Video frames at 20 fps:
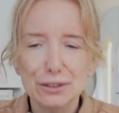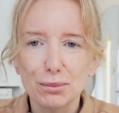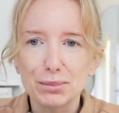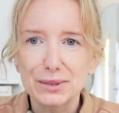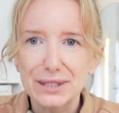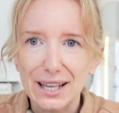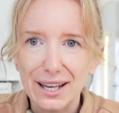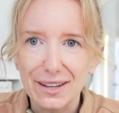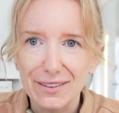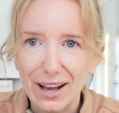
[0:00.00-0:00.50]

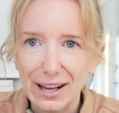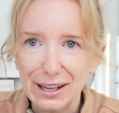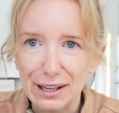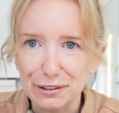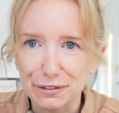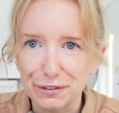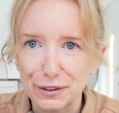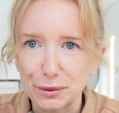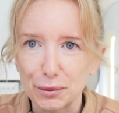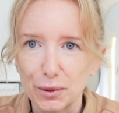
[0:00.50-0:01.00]
update that I had
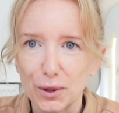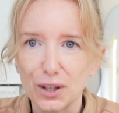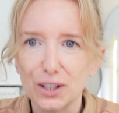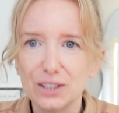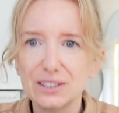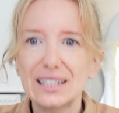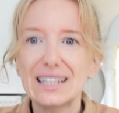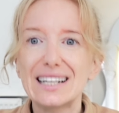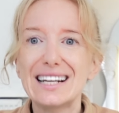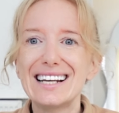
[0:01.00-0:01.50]
for you
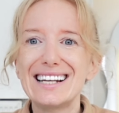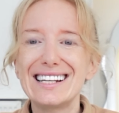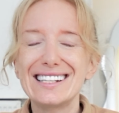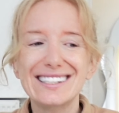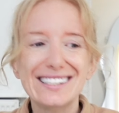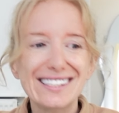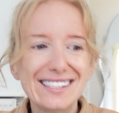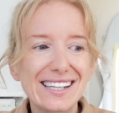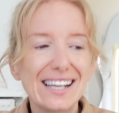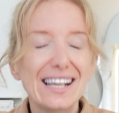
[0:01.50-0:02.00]
all
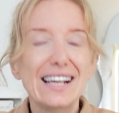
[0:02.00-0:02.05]
is,